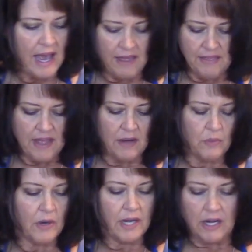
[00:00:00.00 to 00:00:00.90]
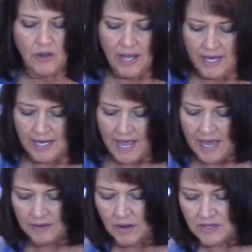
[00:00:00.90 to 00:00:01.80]
And then we're gonna go ahead and
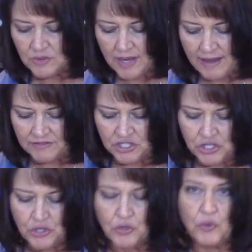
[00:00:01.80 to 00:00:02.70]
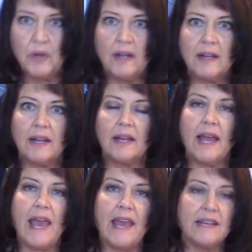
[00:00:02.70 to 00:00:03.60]
add, so I have 2
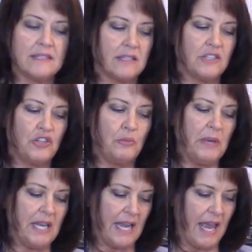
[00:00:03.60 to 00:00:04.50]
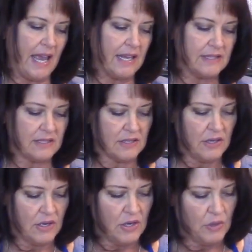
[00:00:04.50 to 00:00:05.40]
eggs, 2 beaten eggs.
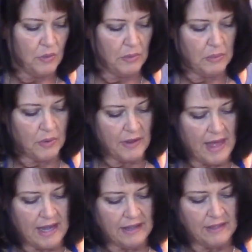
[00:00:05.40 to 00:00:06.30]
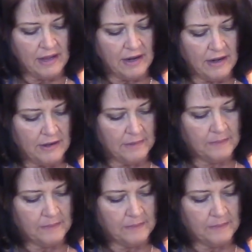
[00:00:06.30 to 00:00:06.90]
We'll pour that in there.